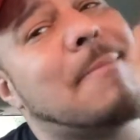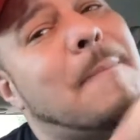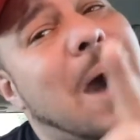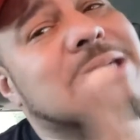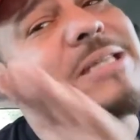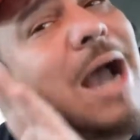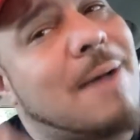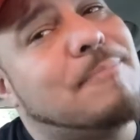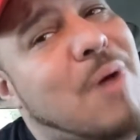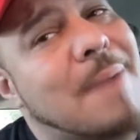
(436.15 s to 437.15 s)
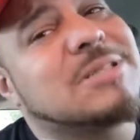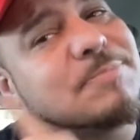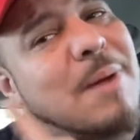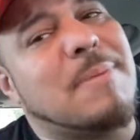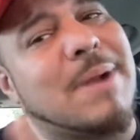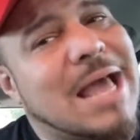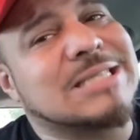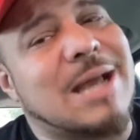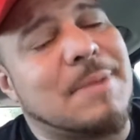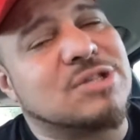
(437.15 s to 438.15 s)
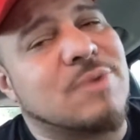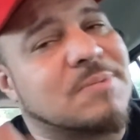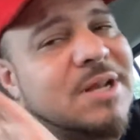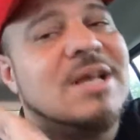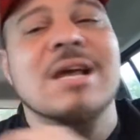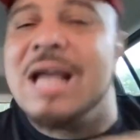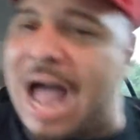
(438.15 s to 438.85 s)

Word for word: I'm gonna pause it. I promise it'll probably be my last time interrupting it.